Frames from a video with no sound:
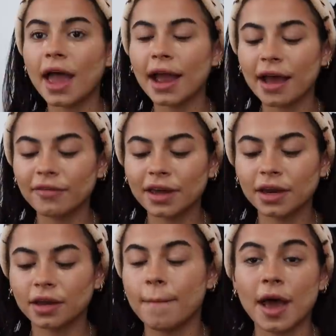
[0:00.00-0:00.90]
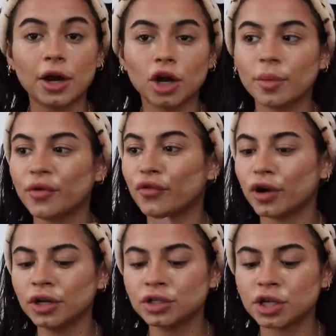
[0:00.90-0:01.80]
I haven't met her
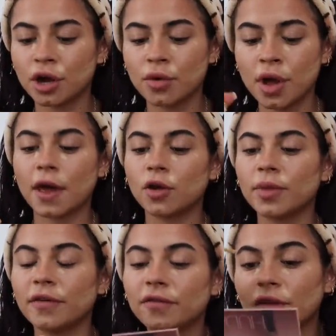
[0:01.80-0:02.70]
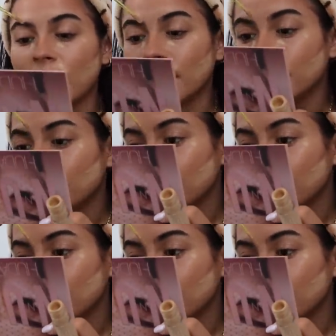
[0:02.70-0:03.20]
before, so that'll be fun.